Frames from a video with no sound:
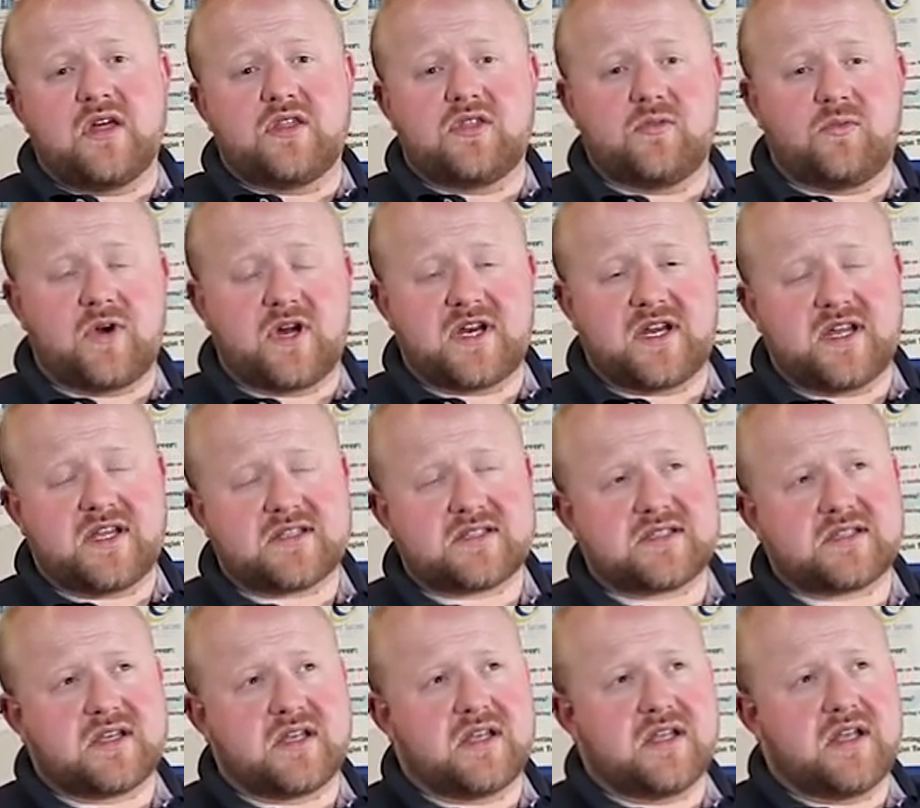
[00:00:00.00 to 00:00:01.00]
The one
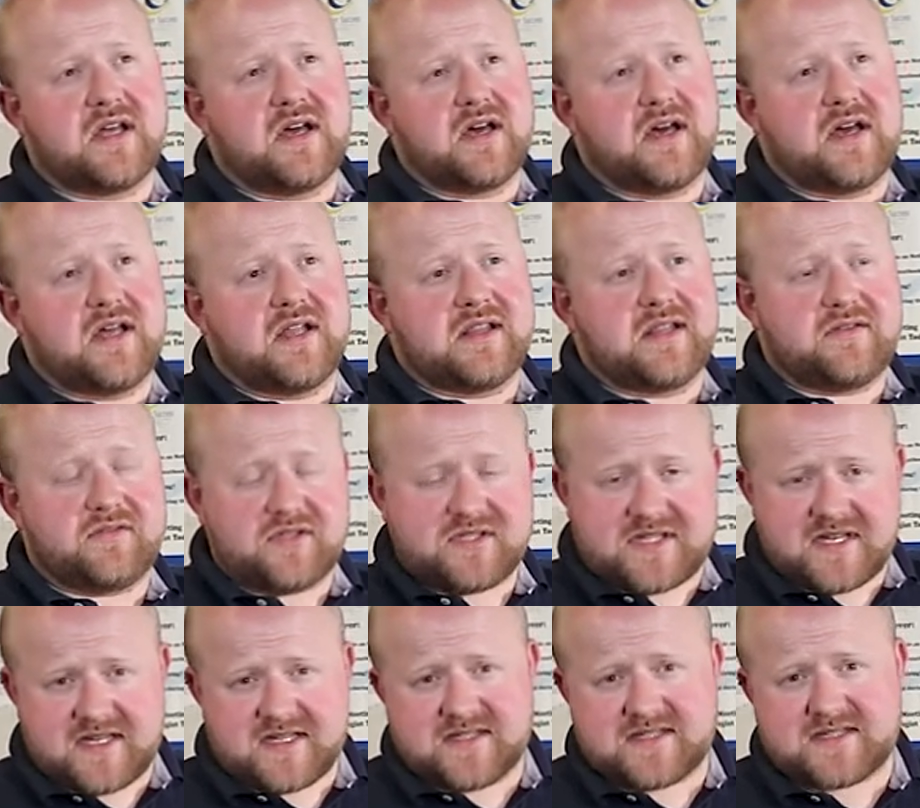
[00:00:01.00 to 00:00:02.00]
at uh, level
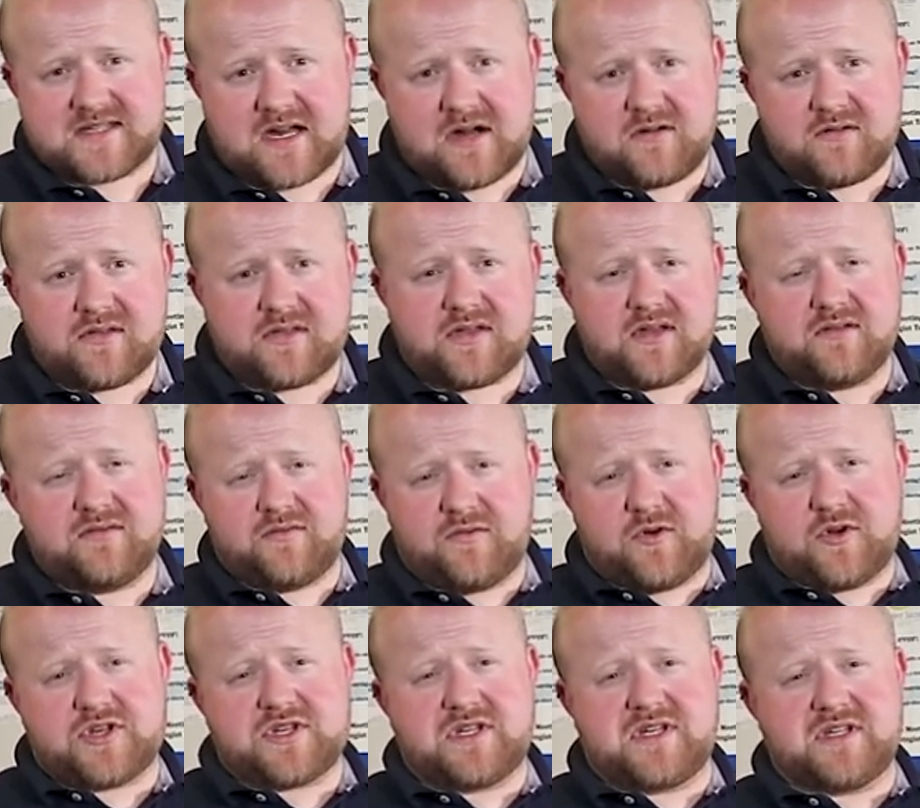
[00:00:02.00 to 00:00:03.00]
10 south,
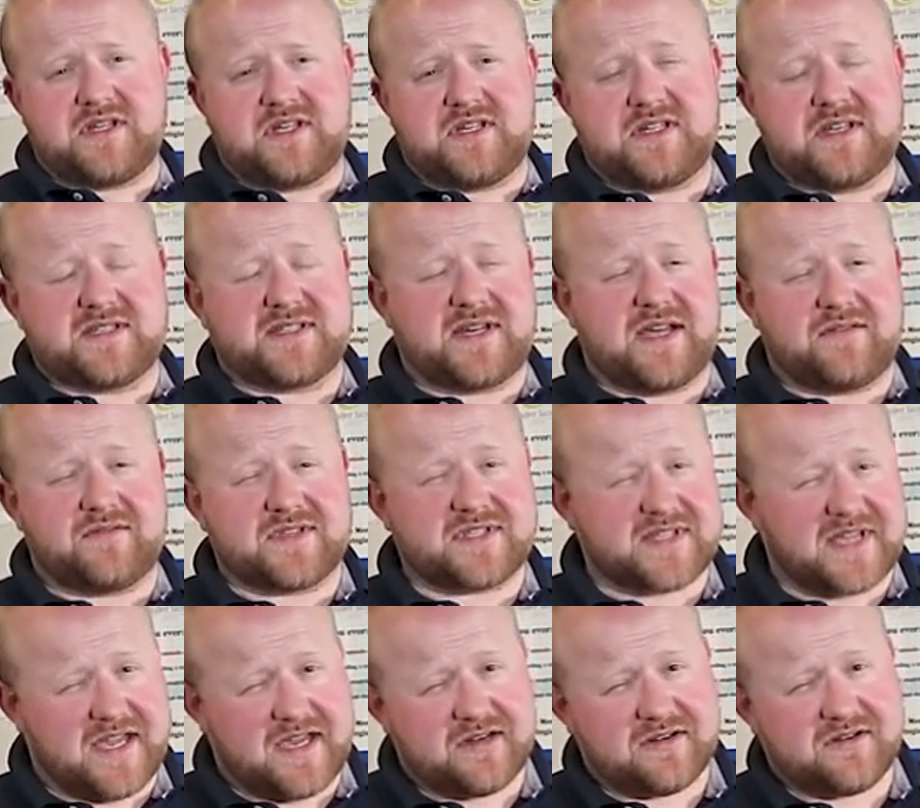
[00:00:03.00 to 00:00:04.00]
unfortunately, doesn't have a
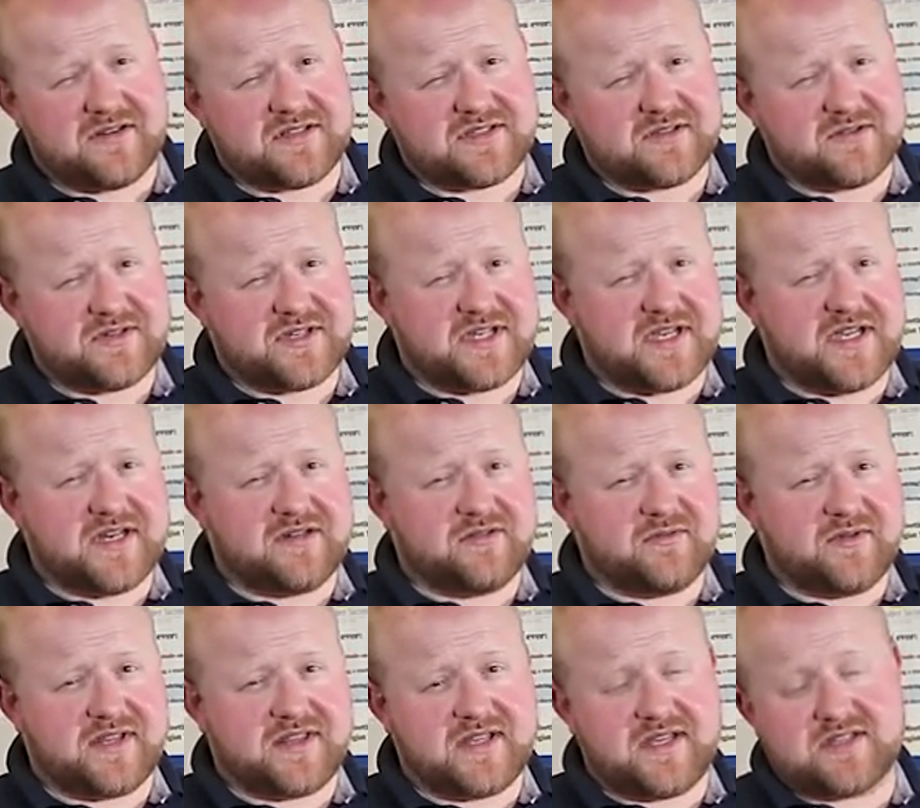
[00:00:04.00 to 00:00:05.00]
scanner
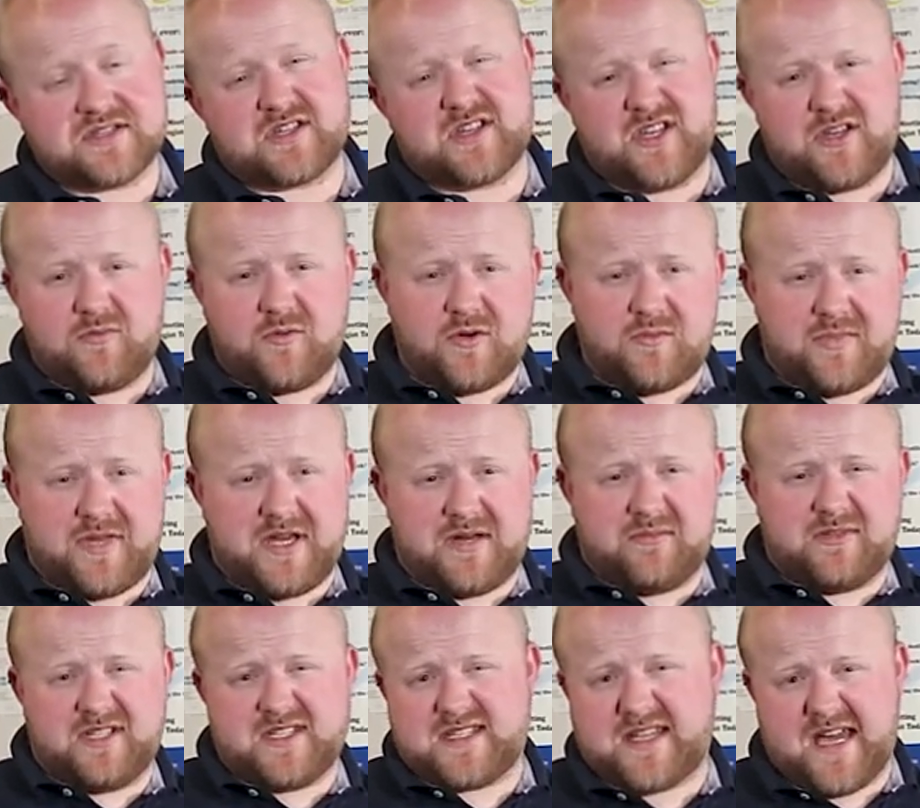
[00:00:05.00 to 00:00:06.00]
associated with it, so you won't be
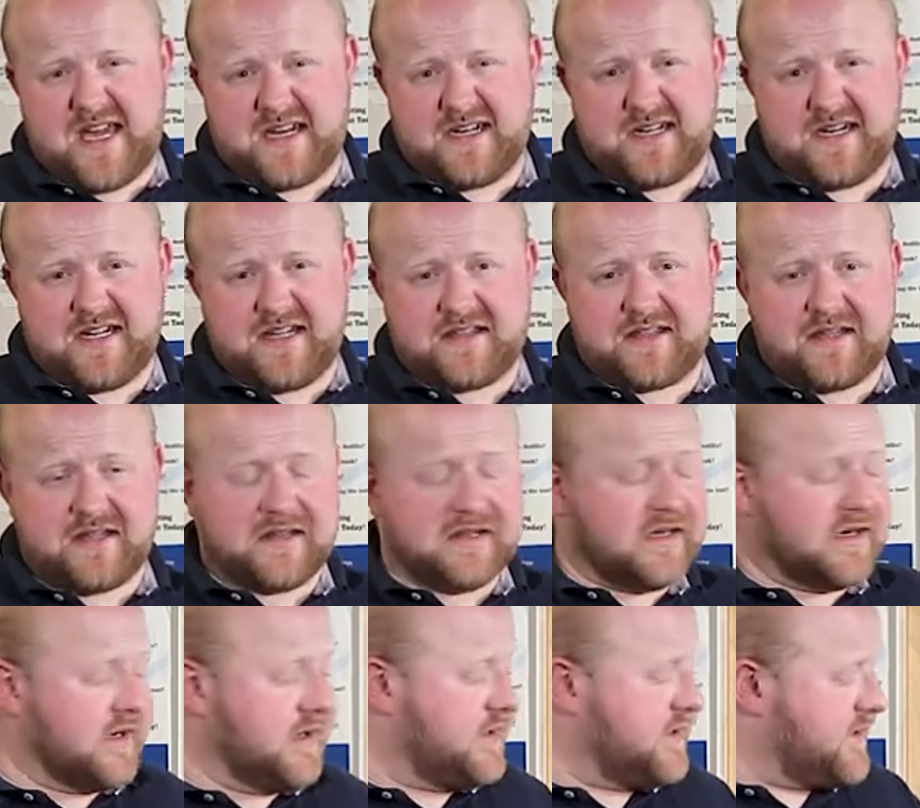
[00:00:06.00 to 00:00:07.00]
able to scan anything
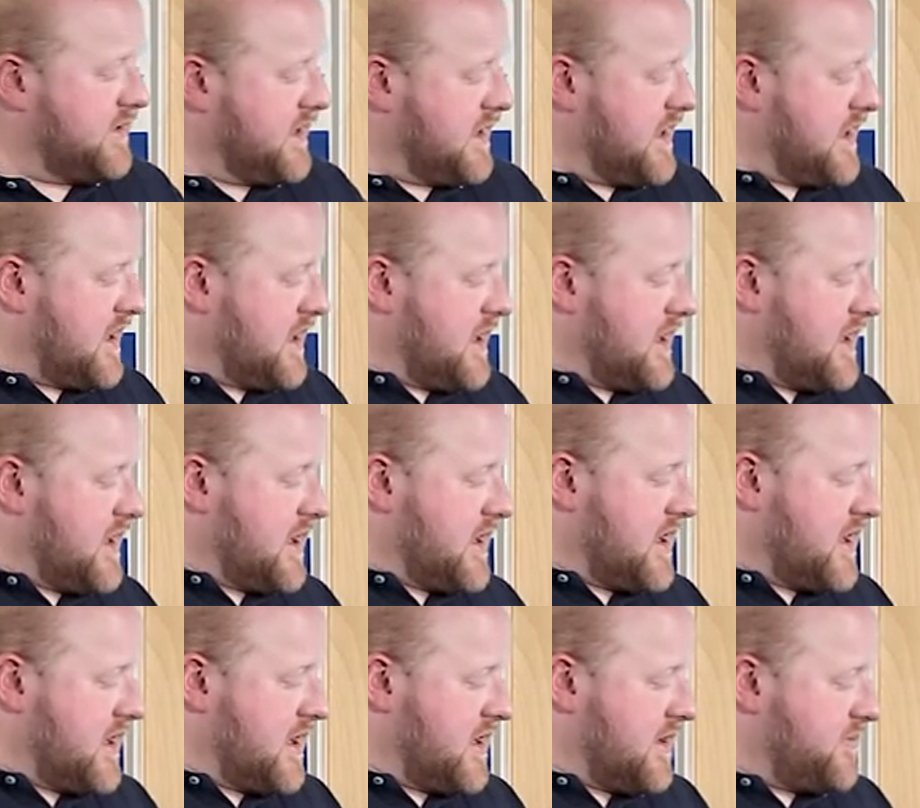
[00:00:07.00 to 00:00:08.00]
there.
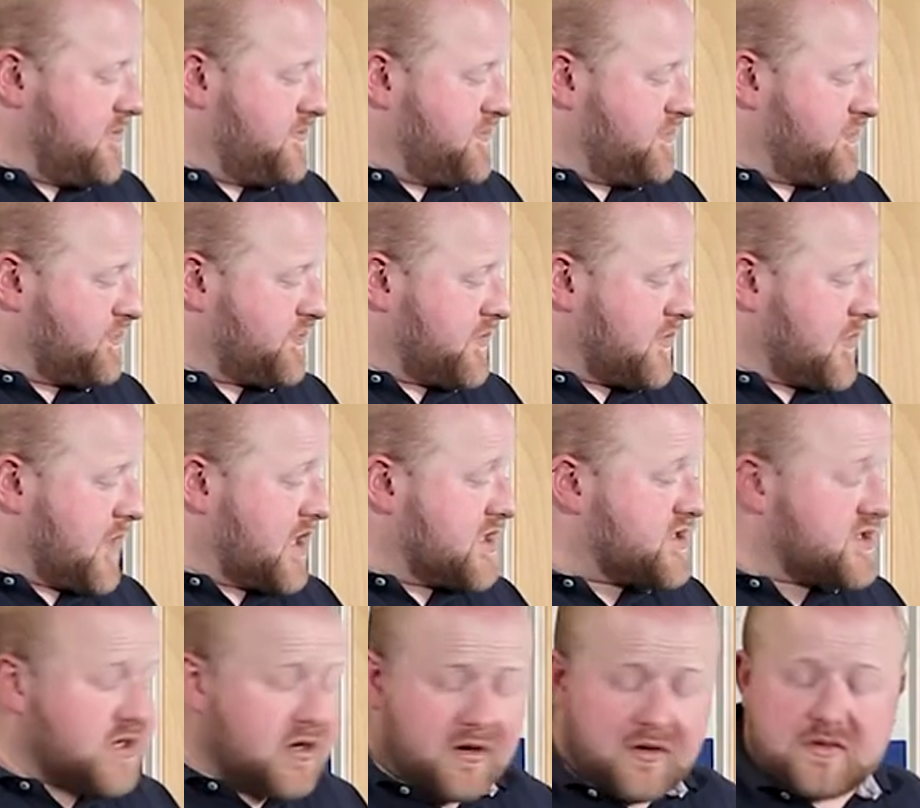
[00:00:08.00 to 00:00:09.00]
Um,
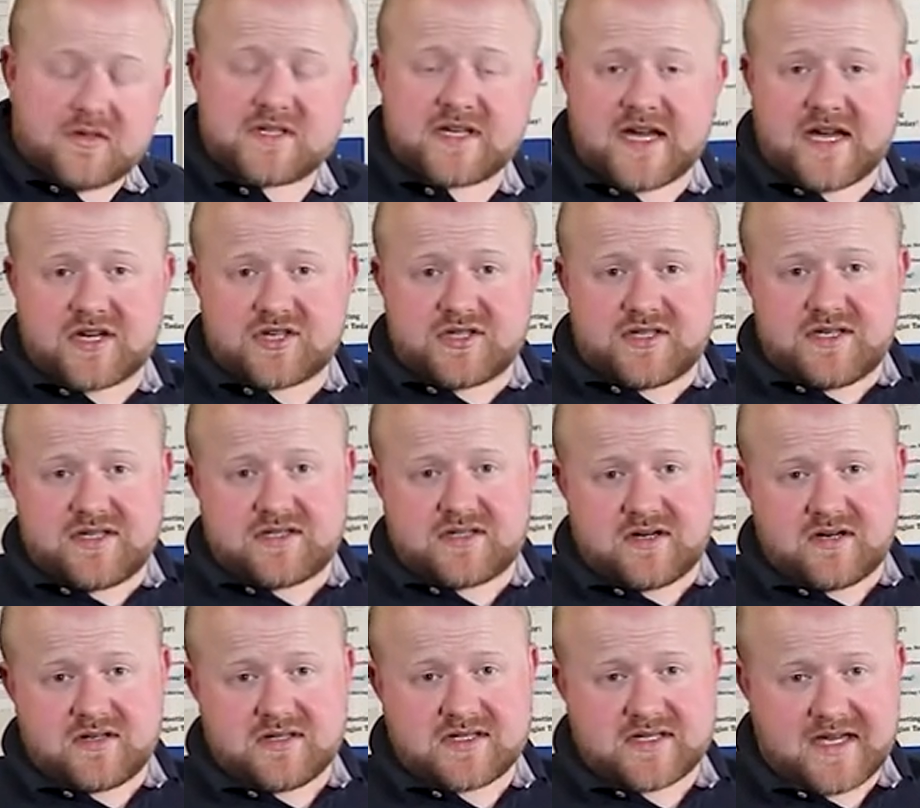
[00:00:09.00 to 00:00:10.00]
so to actually
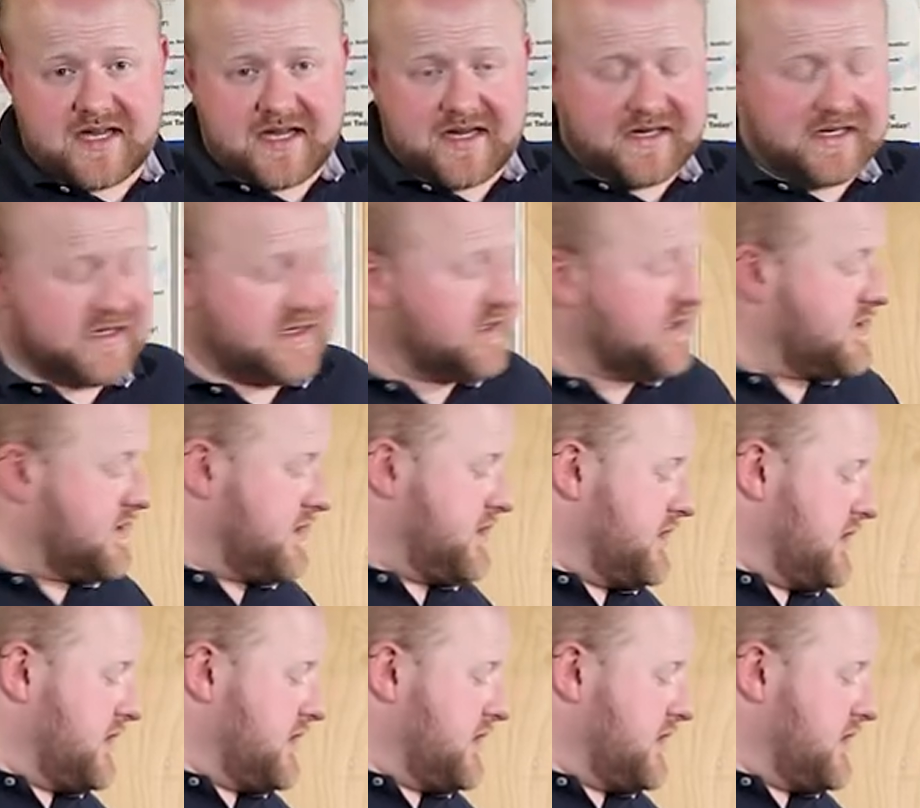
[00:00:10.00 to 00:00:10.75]
start scanning,